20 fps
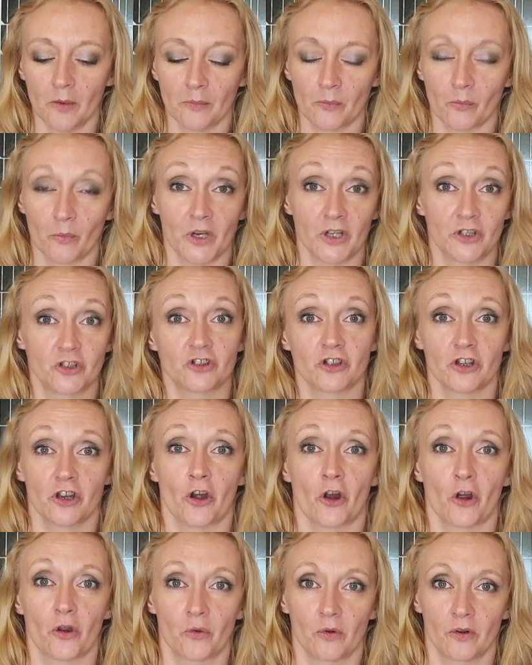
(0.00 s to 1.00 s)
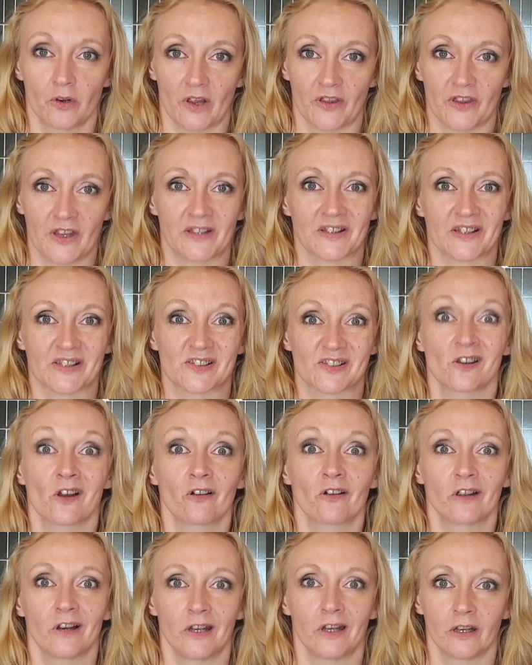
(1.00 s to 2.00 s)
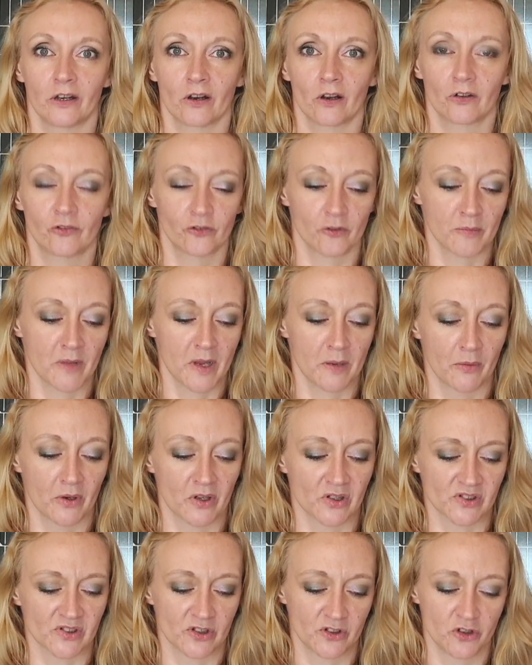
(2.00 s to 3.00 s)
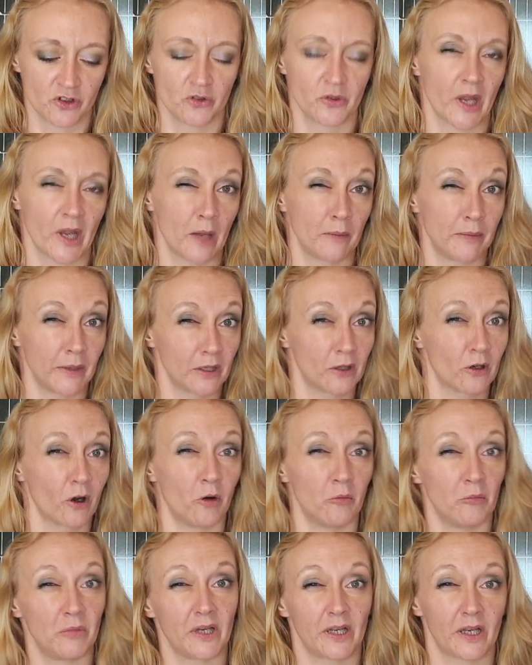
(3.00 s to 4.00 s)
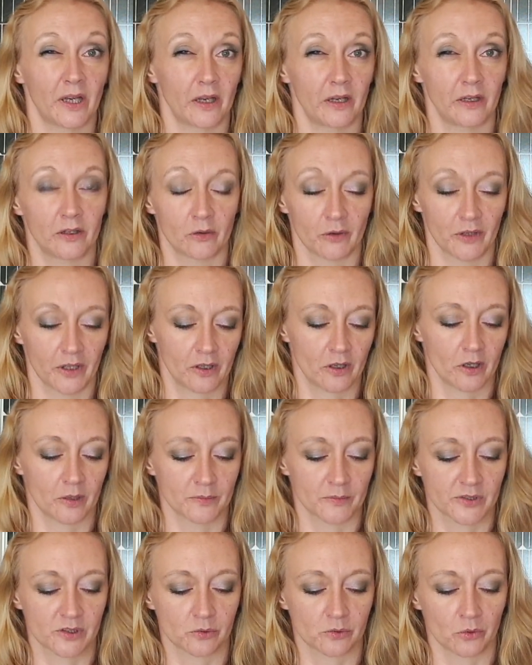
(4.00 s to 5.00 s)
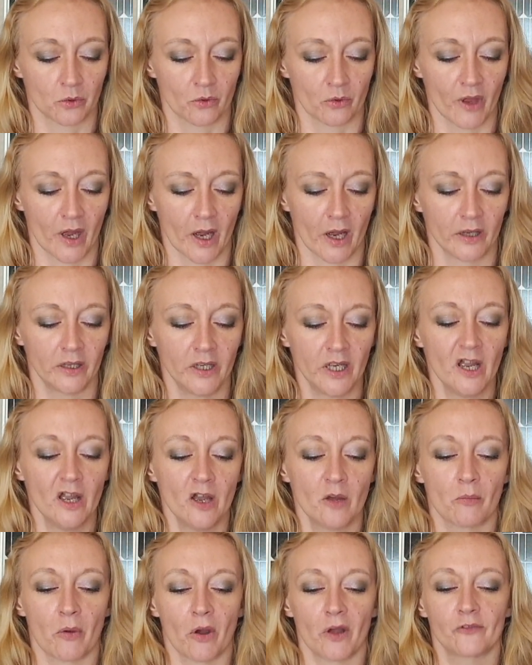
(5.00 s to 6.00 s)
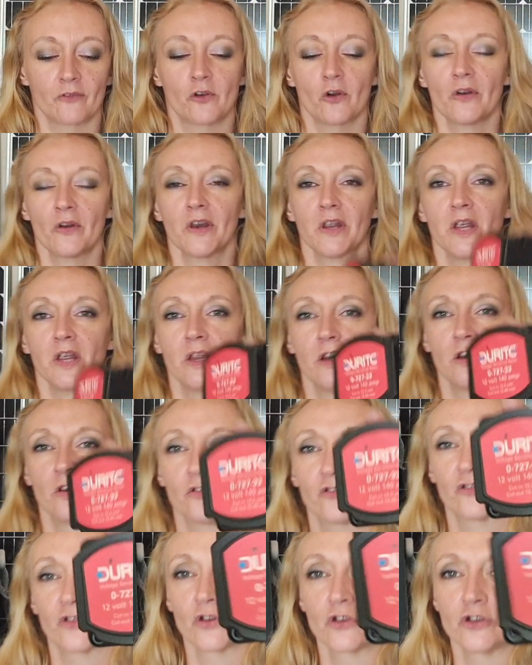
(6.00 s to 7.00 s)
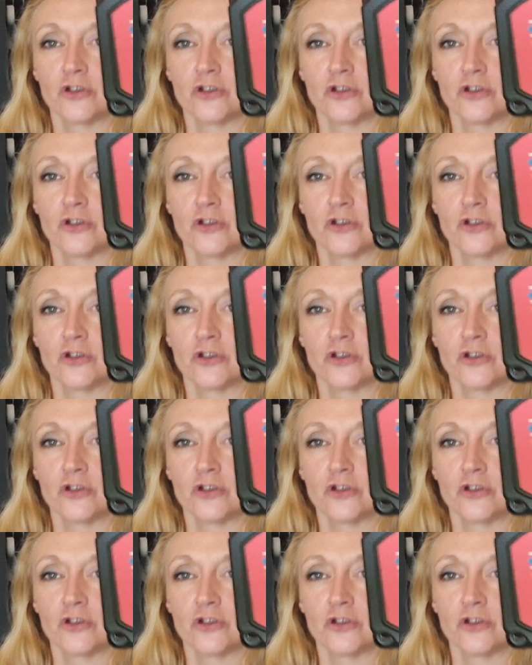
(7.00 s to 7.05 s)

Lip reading: which, I think that's luckily enough for me because they do get a bit complicated when it comes to all that. But I've gone in for the